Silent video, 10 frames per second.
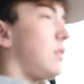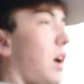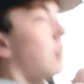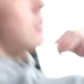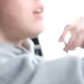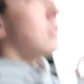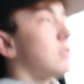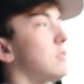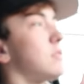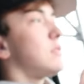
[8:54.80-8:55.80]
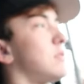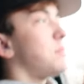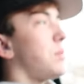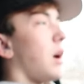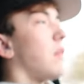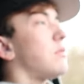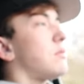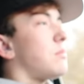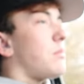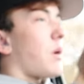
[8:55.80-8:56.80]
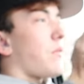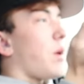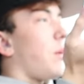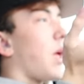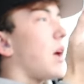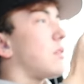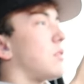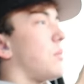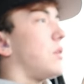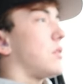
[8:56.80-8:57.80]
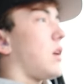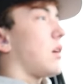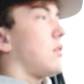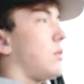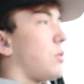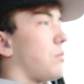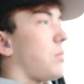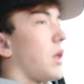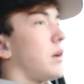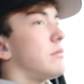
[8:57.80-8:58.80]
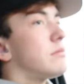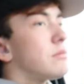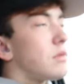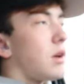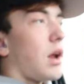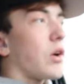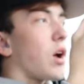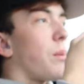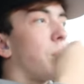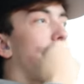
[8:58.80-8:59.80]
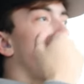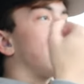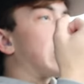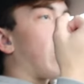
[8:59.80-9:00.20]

I don't know. But I was, my family has some, and it's like in a little plate. And I grab one, I'm like.